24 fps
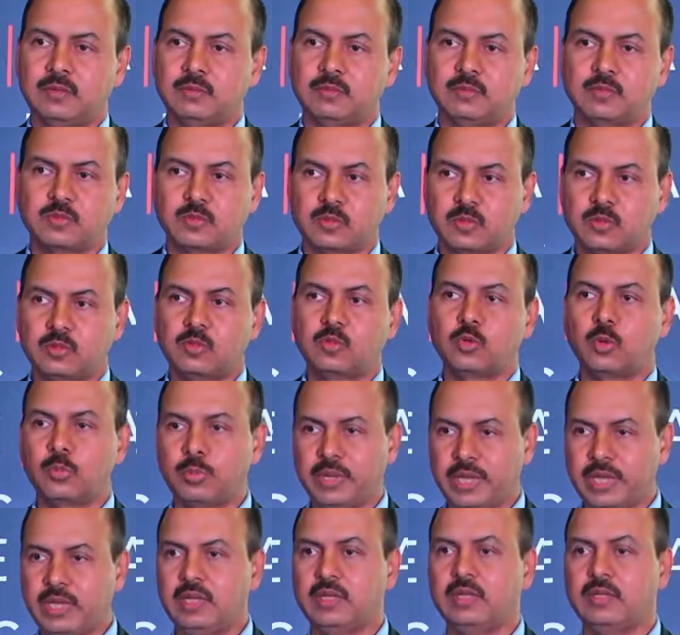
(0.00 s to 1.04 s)
Uh,
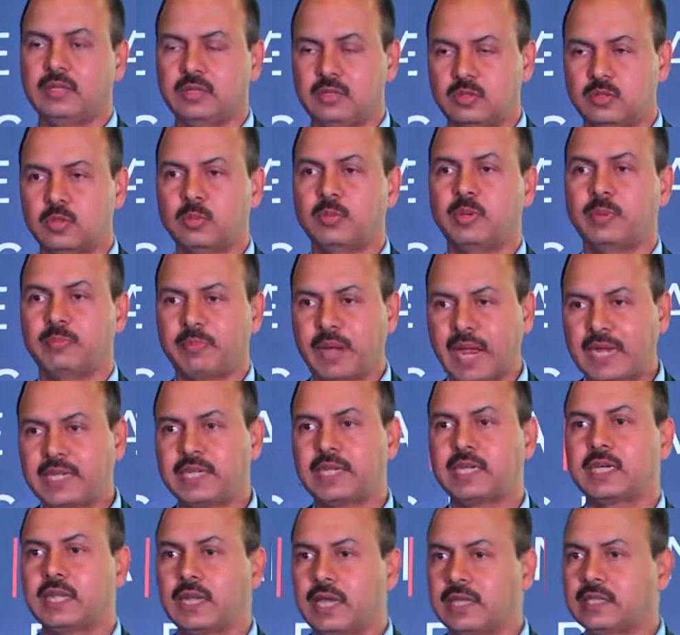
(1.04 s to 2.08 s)
so to be, to
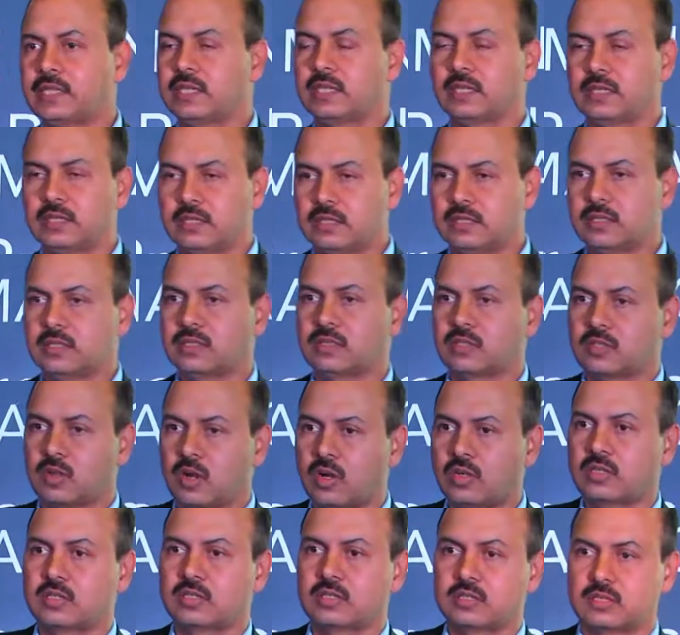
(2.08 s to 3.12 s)
be practical, I think
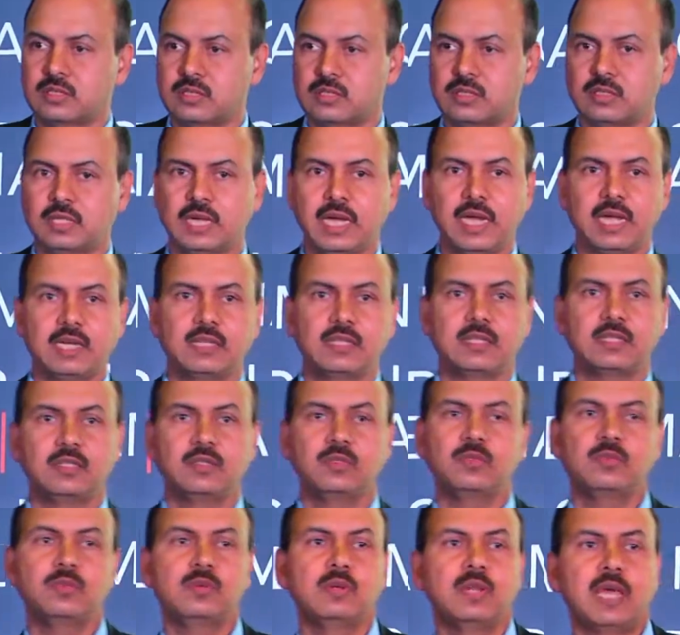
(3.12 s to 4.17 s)
it's not
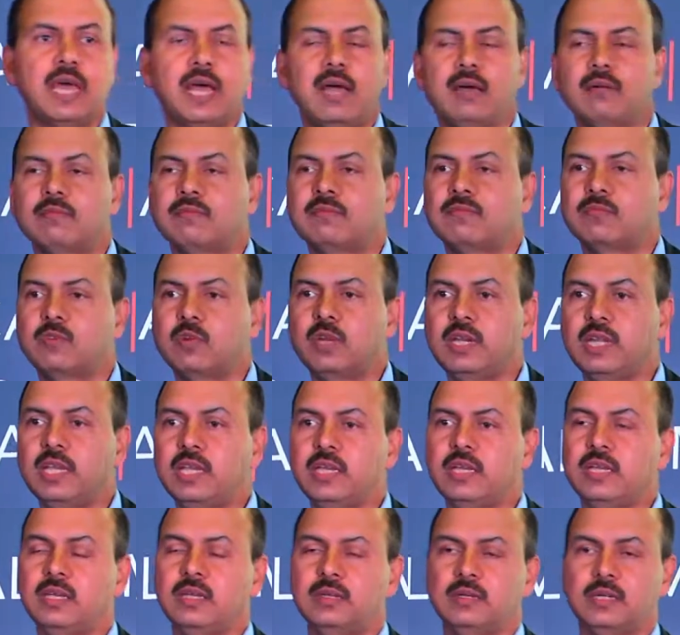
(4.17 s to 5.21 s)
that you will
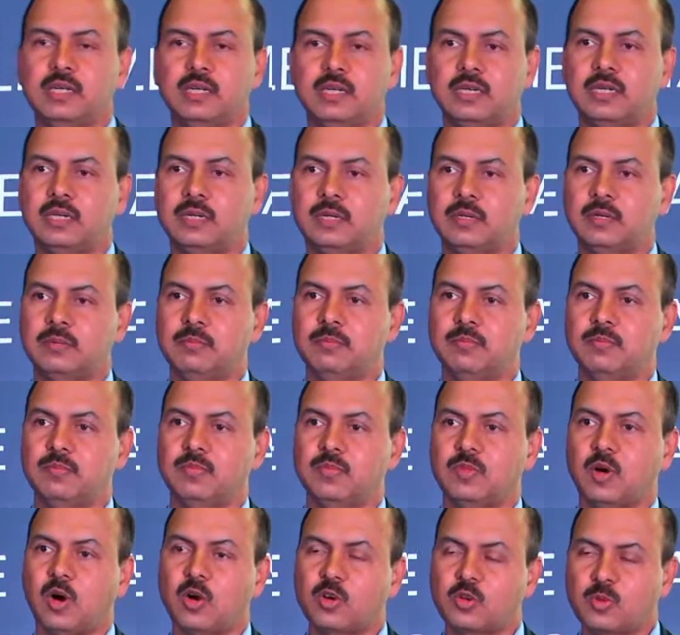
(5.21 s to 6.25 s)
have fully
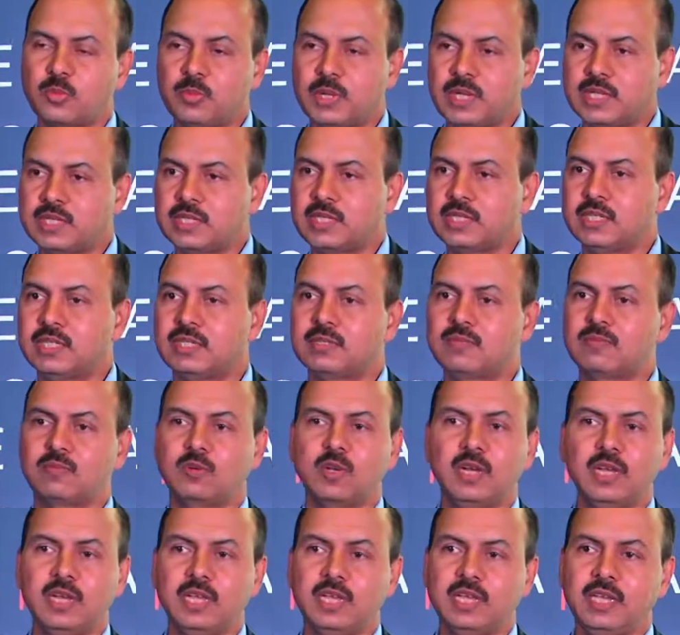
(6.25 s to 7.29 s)
uh,
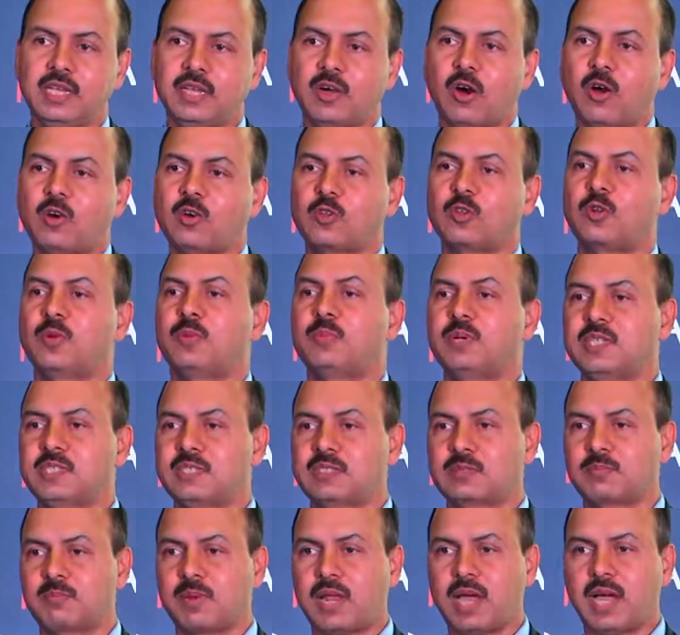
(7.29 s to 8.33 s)
automated, fully
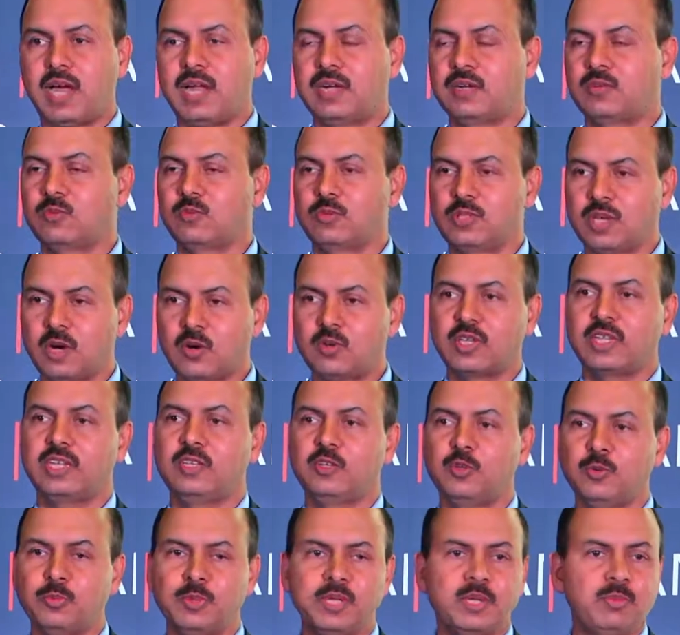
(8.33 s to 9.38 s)
autonomous plant
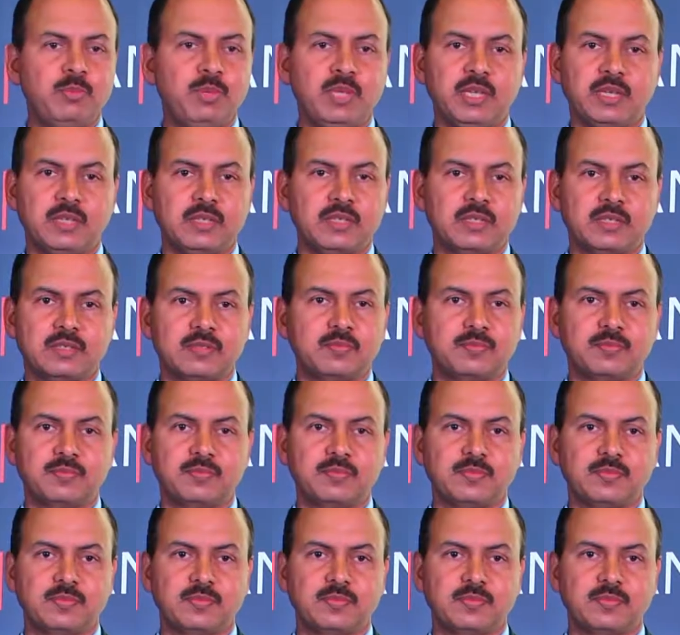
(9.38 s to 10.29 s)
without any human being.